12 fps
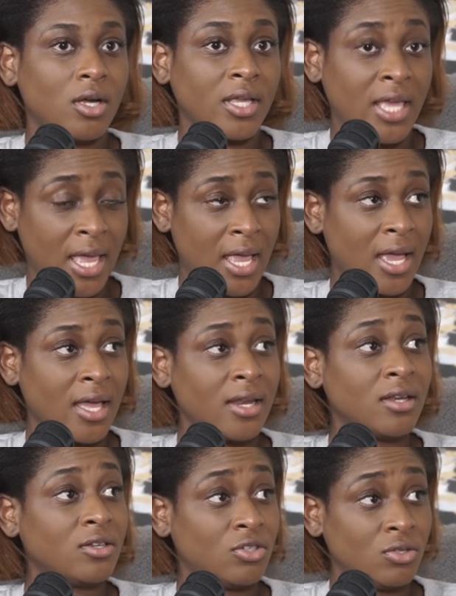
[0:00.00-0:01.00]

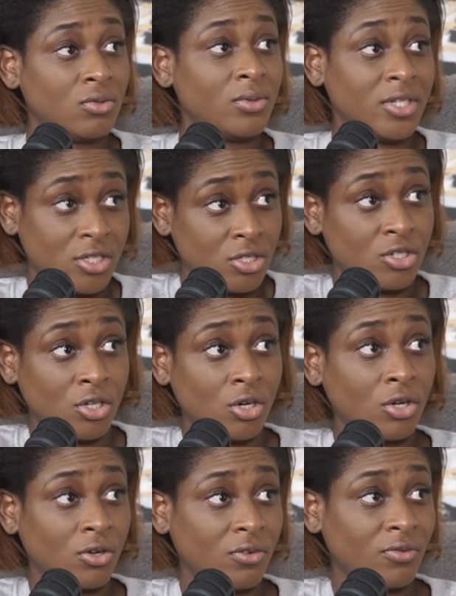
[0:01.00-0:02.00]
can do and
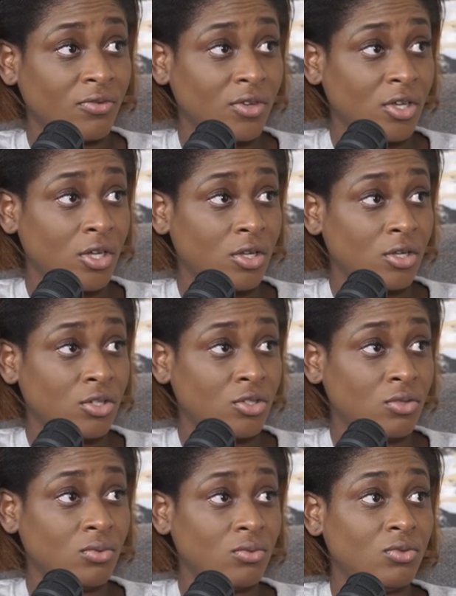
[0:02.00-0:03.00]
deserve
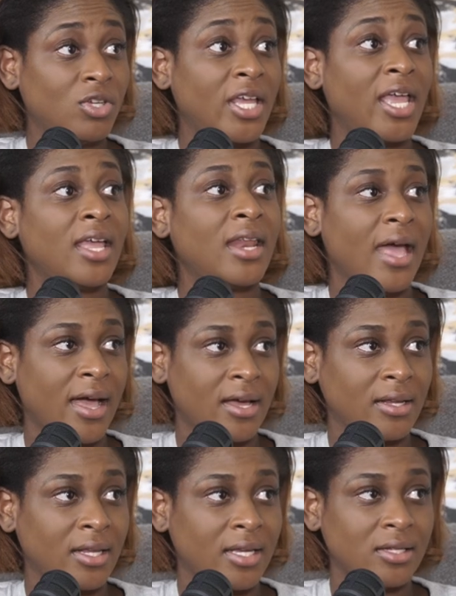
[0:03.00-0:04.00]
to gain
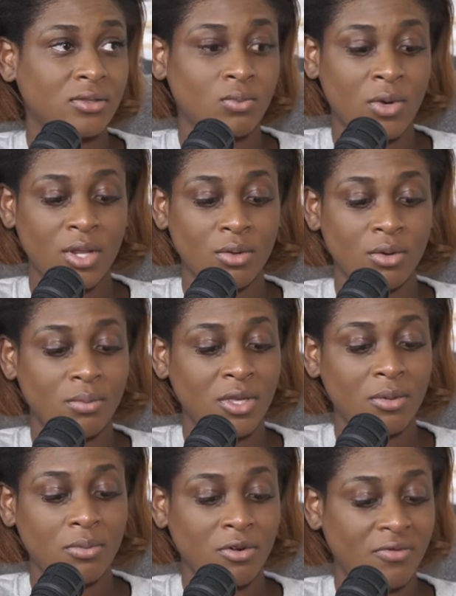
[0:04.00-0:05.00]
accolades, whether it
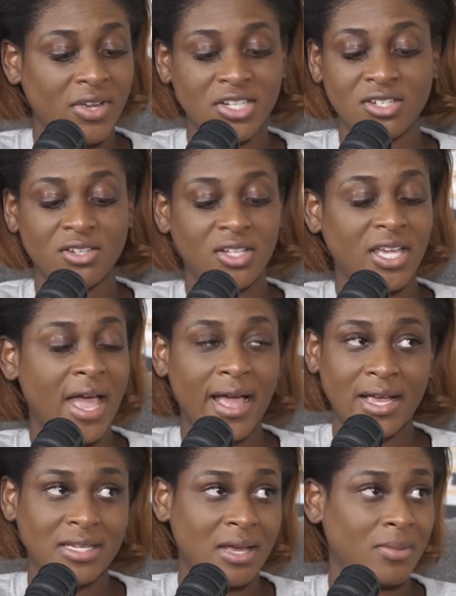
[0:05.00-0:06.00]
be professionally,
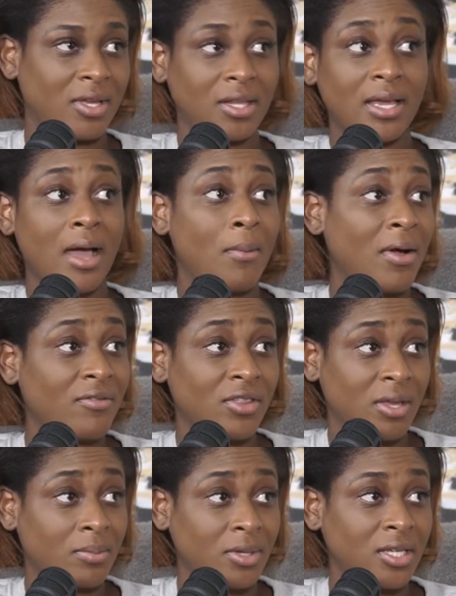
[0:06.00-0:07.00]
academically, however
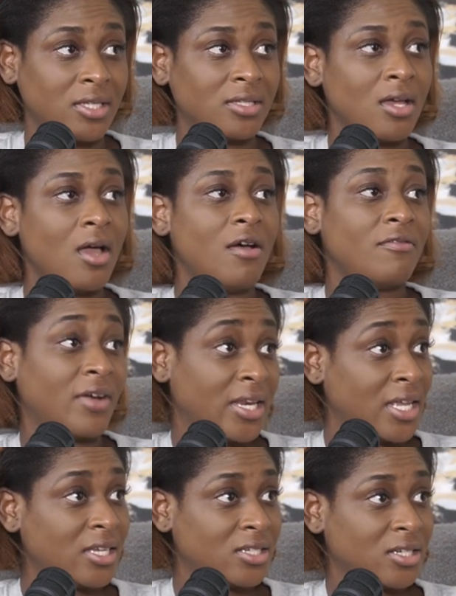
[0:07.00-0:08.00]
they please,
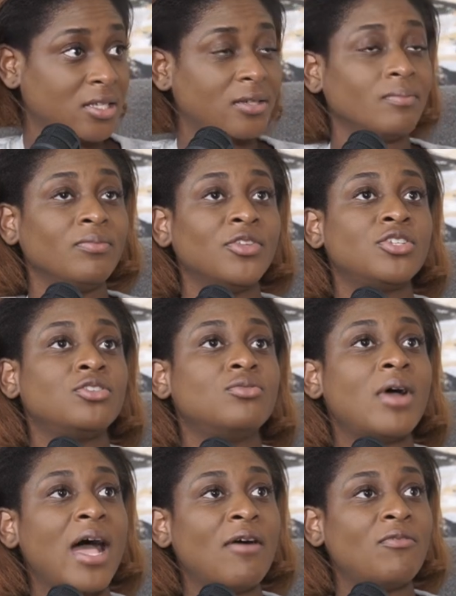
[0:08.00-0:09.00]
financially. So you
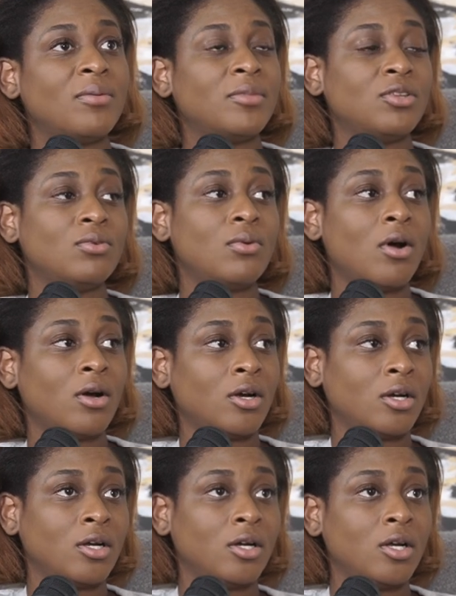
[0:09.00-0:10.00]
have women who
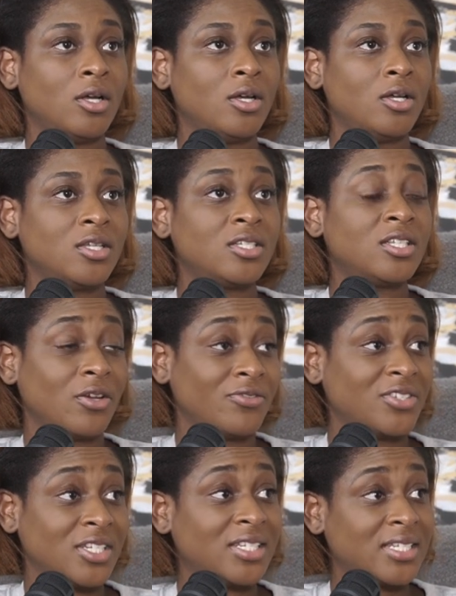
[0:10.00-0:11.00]
are self
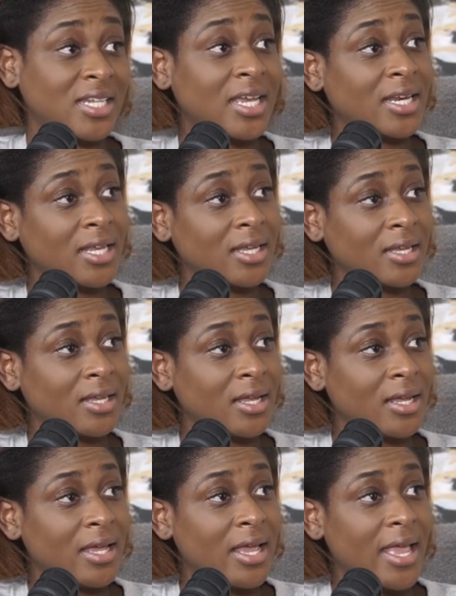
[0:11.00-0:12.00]
sustaining.
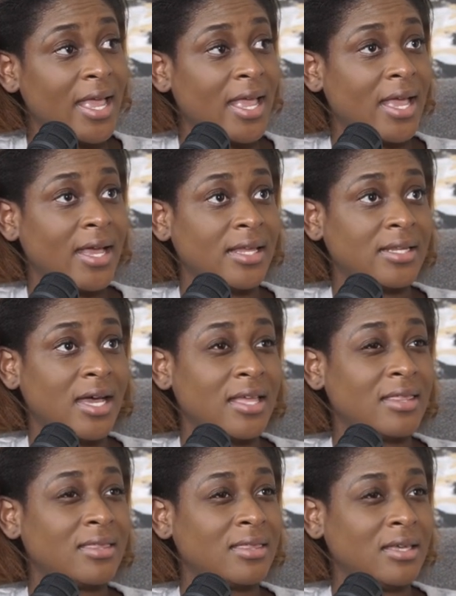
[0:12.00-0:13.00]
And I
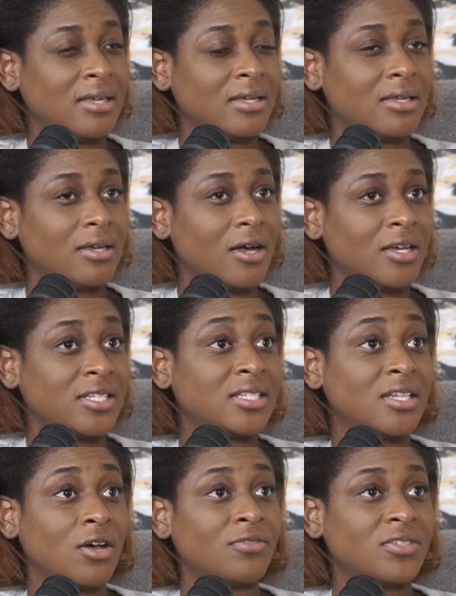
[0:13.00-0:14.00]
think a
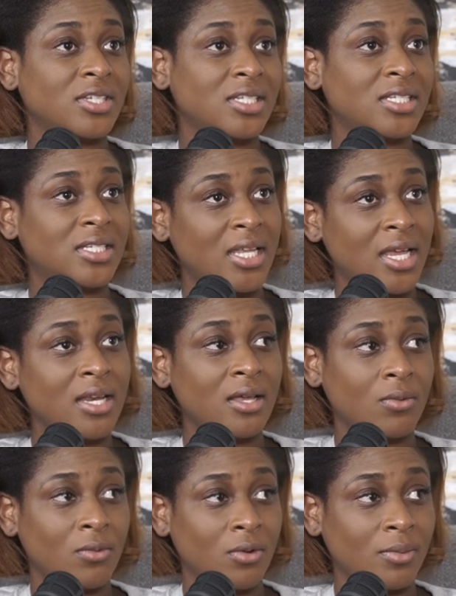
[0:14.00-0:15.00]
self
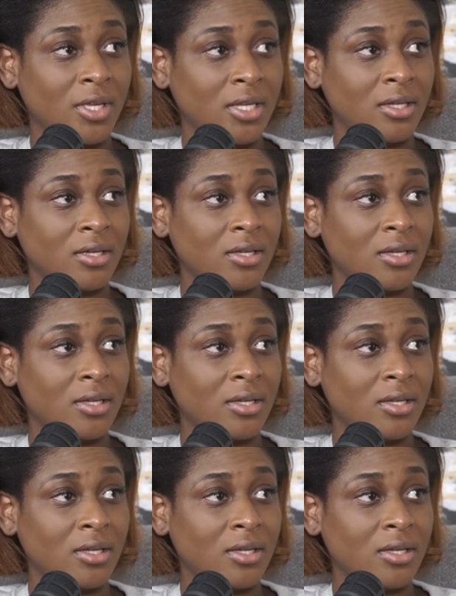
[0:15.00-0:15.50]
sustaining woman,